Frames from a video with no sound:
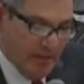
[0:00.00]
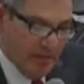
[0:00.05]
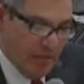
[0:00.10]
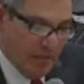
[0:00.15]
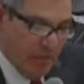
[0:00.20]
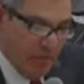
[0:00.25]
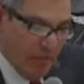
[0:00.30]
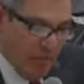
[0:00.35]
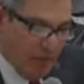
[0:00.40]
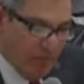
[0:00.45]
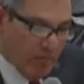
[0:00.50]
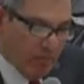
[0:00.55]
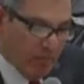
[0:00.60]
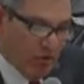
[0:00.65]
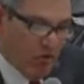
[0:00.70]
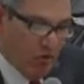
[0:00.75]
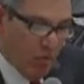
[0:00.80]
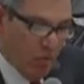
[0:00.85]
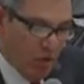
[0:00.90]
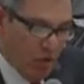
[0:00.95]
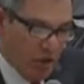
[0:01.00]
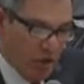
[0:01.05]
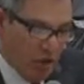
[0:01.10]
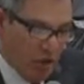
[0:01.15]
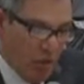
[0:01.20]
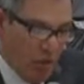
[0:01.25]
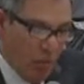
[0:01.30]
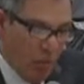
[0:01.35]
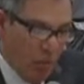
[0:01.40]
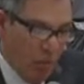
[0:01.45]
The department was awarded
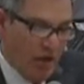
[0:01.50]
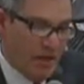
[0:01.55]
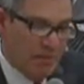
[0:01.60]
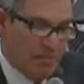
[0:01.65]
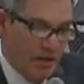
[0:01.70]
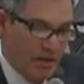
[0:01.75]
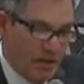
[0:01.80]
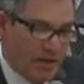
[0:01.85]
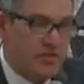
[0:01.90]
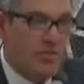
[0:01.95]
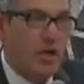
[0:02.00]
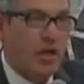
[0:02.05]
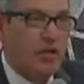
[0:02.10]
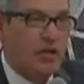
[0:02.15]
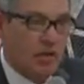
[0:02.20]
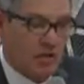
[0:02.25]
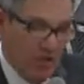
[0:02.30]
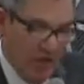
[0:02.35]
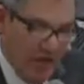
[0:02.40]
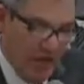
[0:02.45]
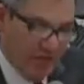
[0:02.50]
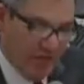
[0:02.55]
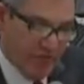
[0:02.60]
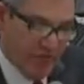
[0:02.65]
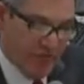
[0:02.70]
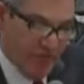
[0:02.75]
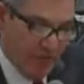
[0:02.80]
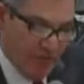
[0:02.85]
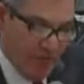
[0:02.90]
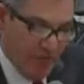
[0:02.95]
with a $1 million grant
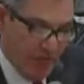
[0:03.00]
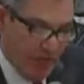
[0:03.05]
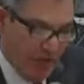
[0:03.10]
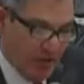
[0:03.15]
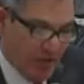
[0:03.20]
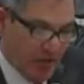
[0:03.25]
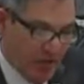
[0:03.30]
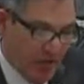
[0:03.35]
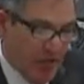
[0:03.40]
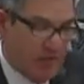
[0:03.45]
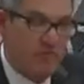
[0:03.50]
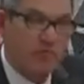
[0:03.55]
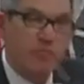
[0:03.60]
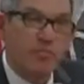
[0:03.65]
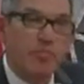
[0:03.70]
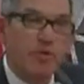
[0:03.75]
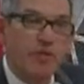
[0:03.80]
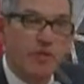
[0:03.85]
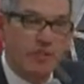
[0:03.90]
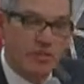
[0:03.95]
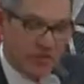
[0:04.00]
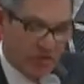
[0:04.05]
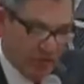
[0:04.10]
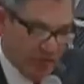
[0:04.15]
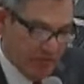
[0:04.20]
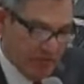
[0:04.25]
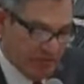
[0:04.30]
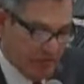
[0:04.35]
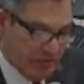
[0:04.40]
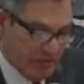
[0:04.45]
from FEMA for police
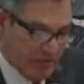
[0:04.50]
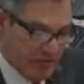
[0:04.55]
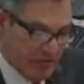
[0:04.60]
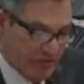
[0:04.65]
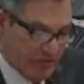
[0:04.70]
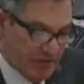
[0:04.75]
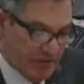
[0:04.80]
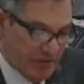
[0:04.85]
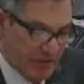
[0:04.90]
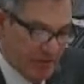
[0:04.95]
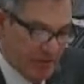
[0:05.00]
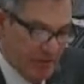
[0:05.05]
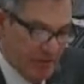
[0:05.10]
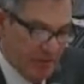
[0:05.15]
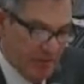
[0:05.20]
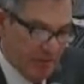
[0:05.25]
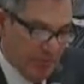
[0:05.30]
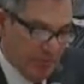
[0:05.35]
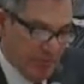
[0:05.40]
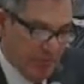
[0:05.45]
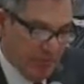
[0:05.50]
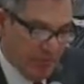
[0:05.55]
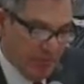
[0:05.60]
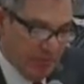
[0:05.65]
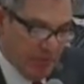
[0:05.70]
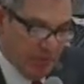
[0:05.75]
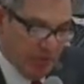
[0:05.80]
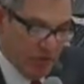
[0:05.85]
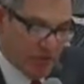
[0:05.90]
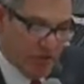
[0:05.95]
services. Because
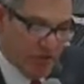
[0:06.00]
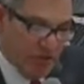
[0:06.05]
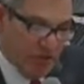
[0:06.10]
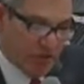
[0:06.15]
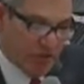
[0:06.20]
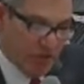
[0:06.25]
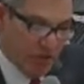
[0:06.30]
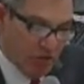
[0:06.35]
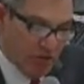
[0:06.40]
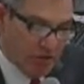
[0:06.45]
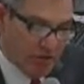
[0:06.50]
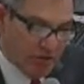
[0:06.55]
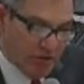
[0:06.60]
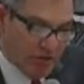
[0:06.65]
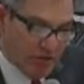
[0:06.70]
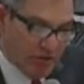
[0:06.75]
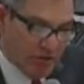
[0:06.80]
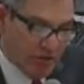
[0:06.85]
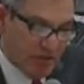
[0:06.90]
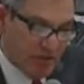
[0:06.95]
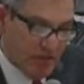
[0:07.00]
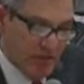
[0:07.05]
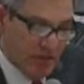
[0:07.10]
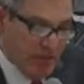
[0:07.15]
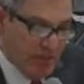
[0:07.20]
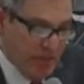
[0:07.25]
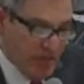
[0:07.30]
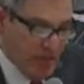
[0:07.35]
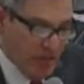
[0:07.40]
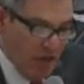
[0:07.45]
of personnel shortages,
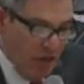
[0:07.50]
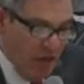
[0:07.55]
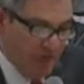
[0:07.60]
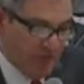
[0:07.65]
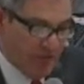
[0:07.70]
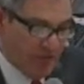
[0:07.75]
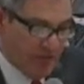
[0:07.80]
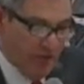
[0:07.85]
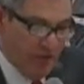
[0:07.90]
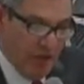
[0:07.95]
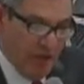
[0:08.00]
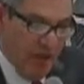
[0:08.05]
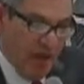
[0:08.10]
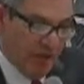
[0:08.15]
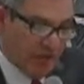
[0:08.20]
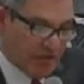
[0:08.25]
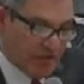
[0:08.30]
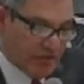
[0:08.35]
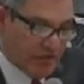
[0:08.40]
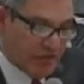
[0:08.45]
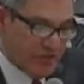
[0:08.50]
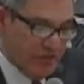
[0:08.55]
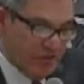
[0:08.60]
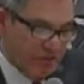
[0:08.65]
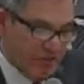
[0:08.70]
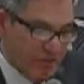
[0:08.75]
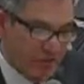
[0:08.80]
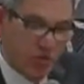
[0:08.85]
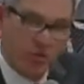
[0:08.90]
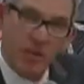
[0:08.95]
many officers
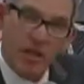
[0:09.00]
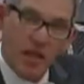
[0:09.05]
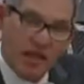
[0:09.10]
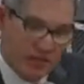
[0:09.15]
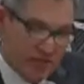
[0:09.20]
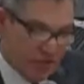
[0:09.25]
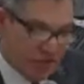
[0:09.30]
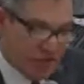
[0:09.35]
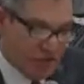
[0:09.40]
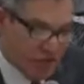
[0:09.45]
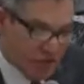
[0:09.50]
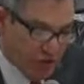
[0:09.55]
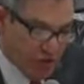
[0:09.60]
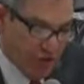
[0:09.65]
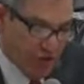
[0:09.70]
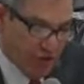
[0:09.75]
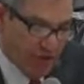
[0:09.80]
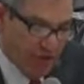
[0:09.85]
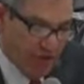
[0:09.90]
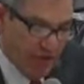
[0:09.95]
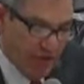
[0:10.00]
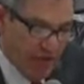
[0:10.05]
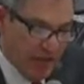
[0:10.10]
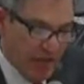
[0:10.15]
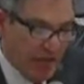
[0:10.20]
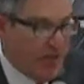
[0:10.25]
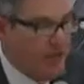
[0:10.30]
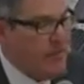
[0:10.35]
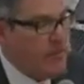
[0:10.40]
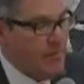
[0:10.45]
have been utilized to serve
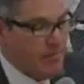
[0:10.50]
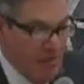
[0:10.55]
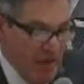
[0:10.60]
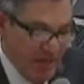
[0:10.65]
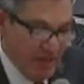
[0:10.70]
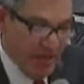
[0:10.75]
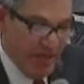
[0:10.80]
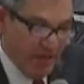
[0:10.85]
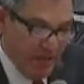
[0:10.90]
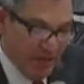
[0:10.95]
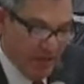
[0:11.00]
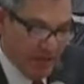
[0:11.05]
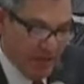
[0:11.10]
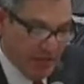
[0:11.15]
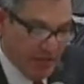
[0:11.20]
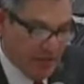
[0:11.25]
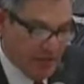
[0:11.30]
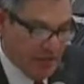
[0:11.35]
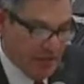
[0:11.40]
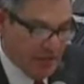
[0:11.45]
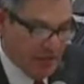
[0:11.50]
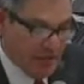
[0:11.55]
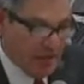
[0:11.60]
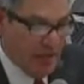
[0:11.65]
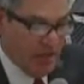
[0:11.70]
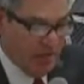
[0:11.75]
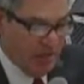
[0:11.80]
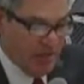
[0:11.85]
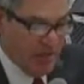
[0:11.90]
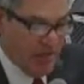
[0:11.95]
in the many areas
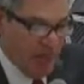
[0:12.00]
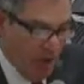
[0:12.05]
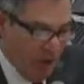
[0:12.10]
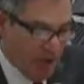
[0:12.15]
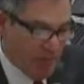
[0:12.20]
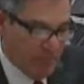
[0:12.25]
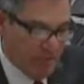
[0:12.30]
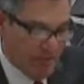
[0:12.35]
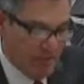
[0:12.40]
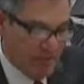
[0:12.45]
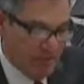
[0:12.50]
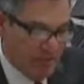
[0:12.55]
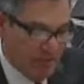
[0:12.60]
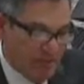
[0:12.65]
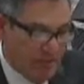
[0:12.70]
of the department.